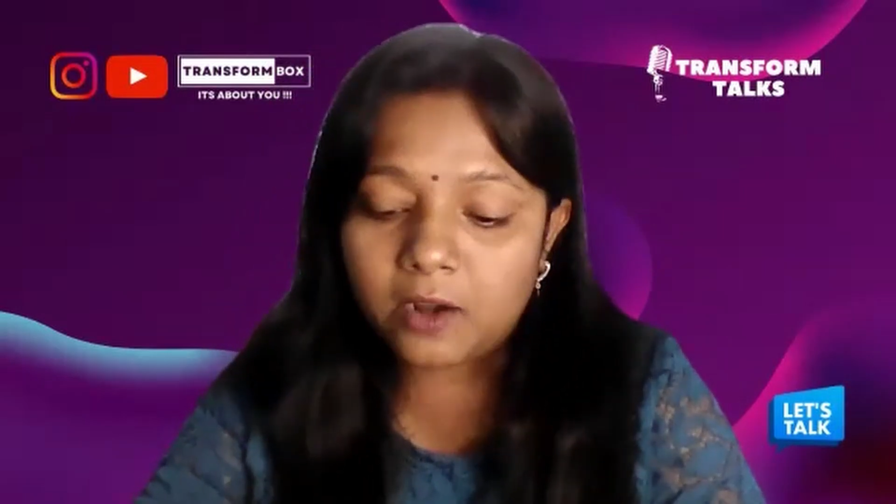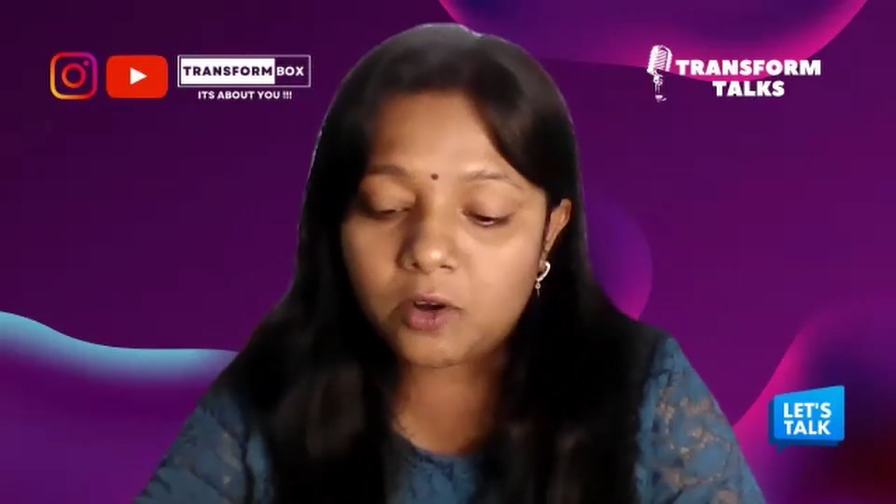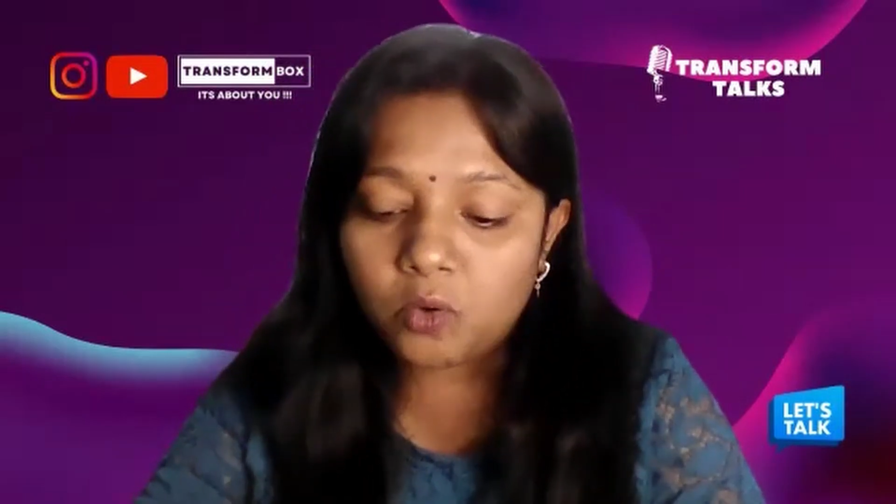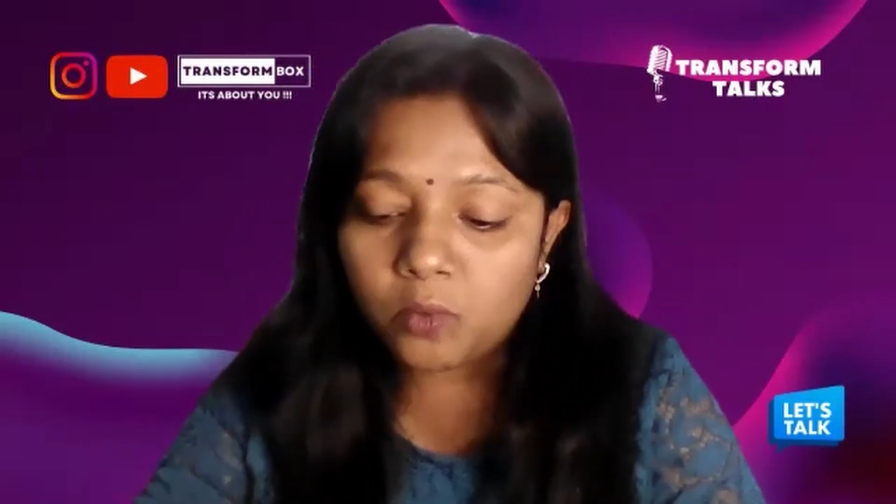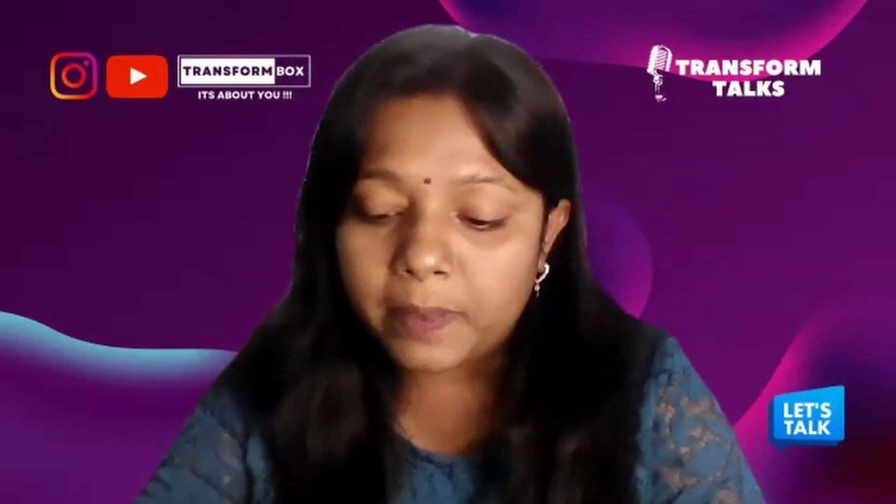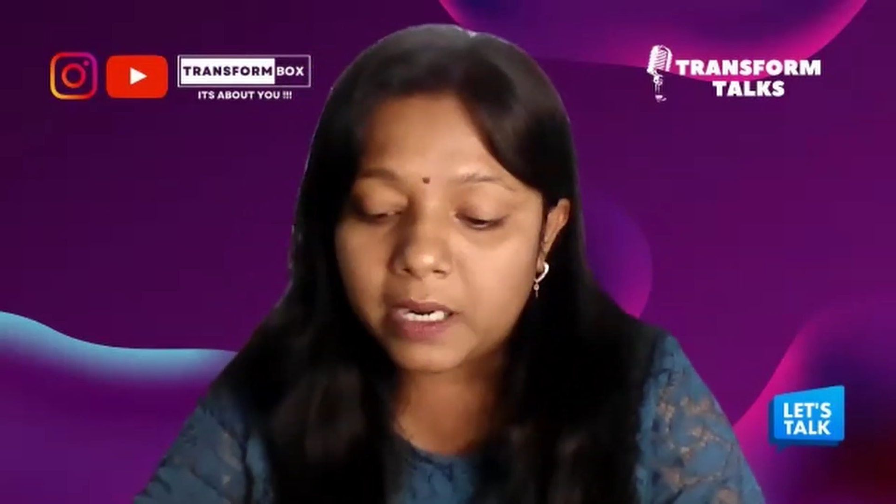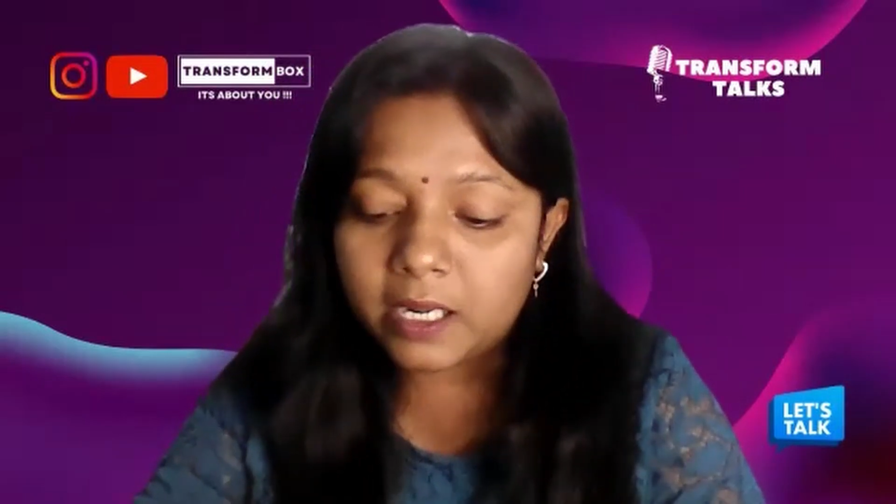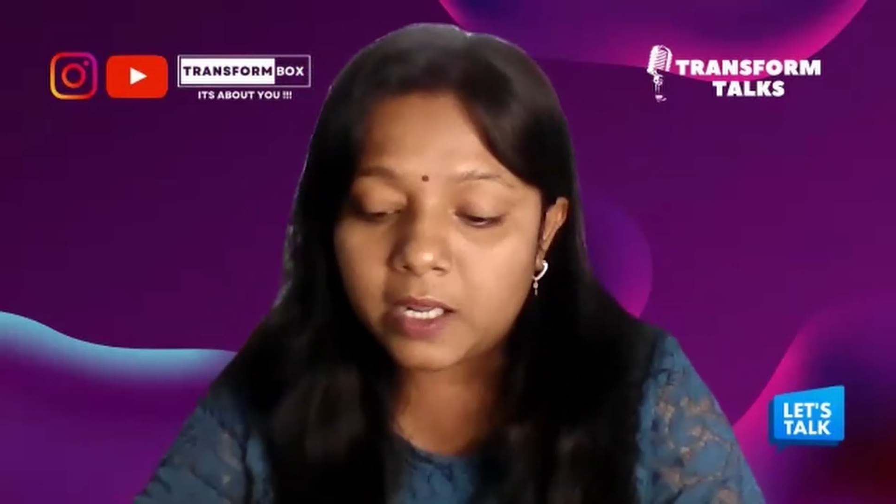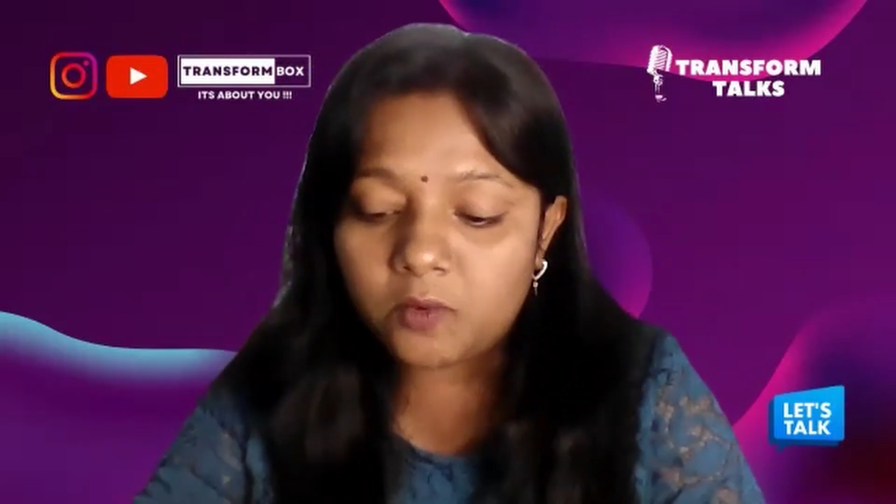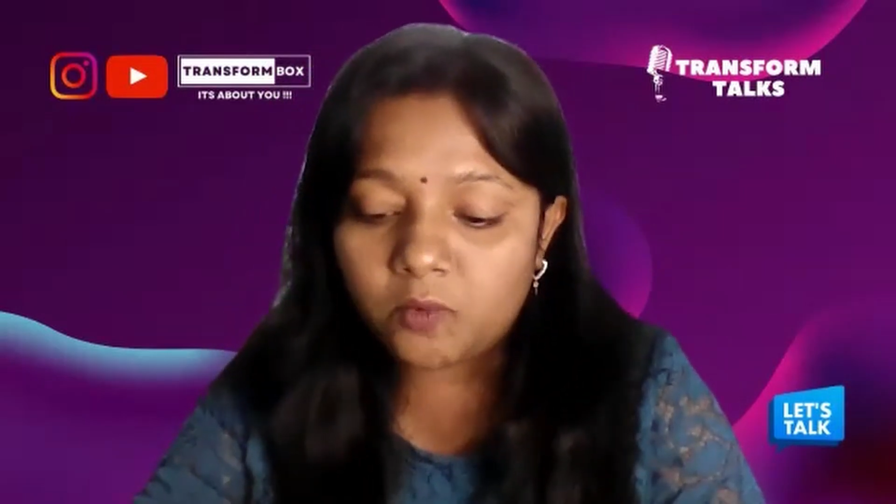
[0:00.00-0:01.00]
an open
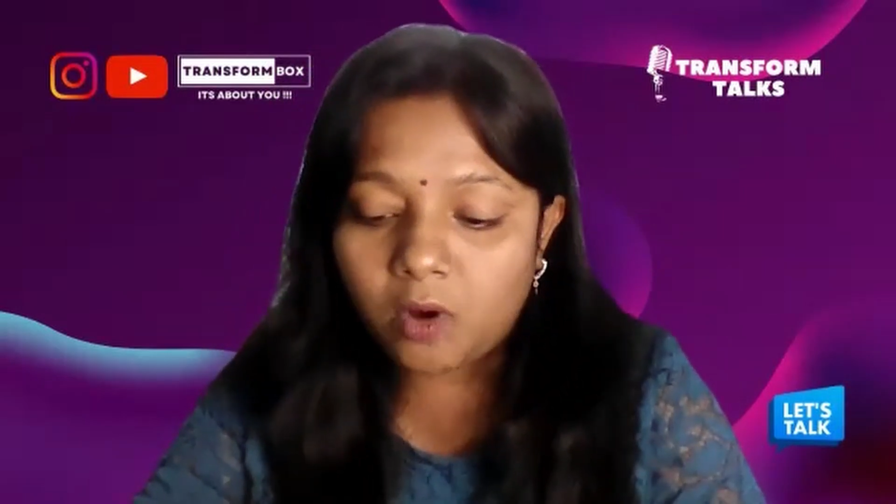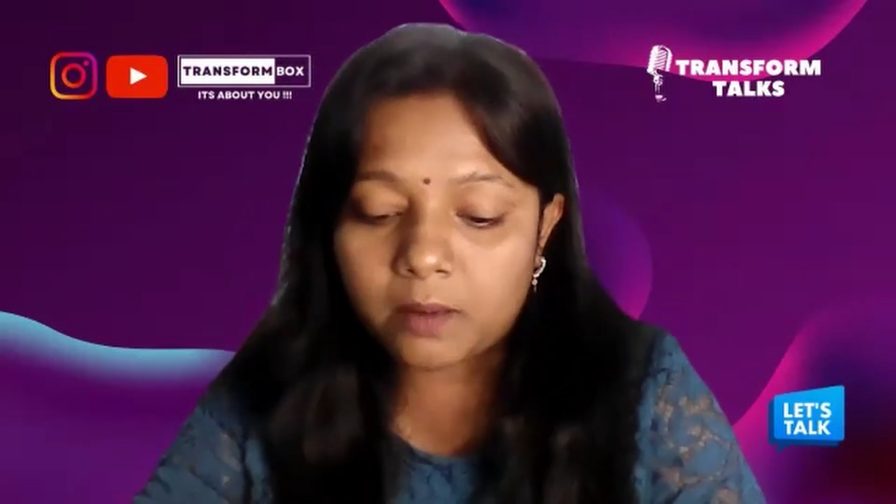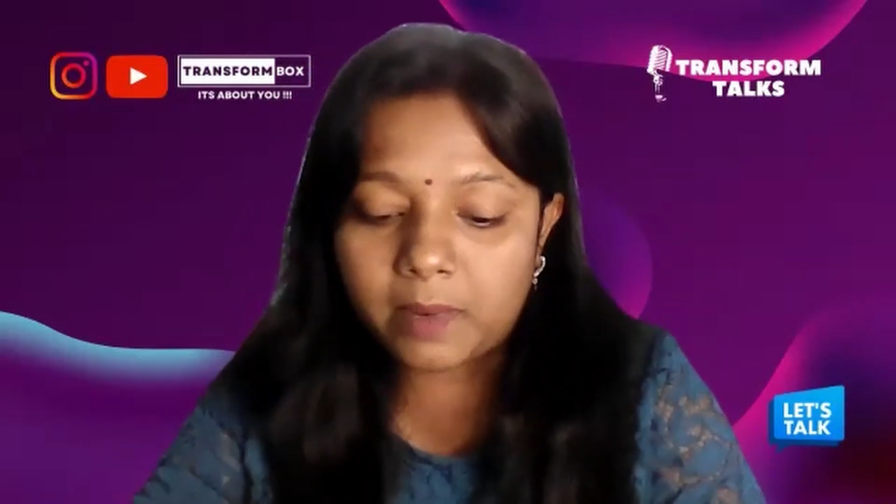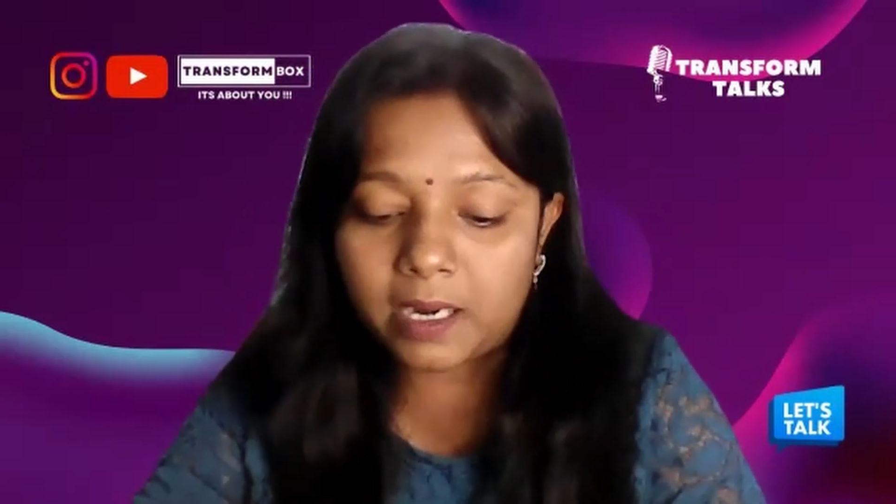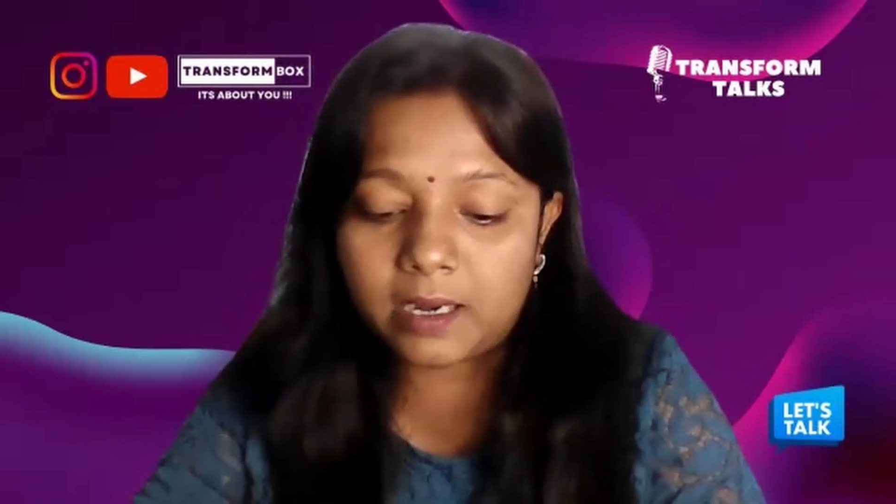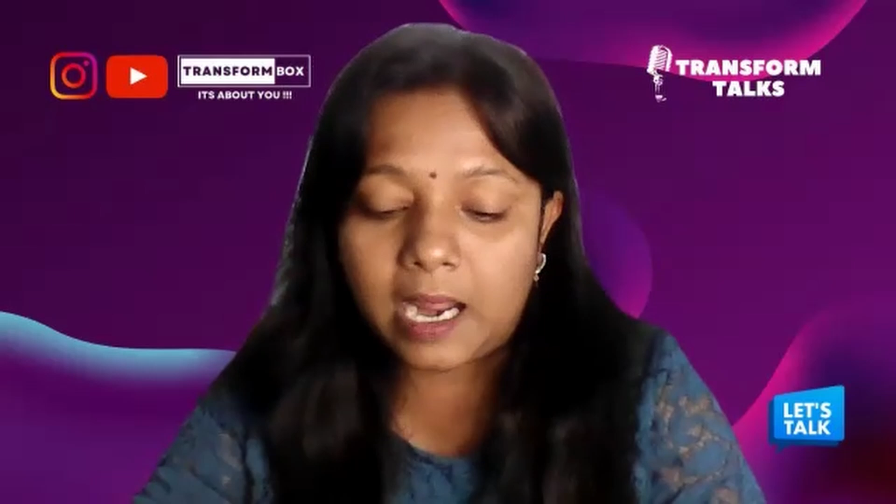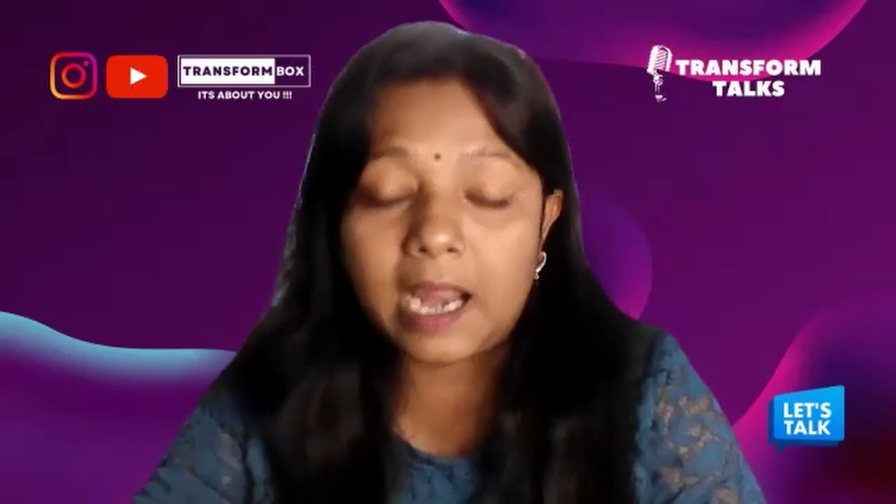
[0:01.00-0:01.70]
environment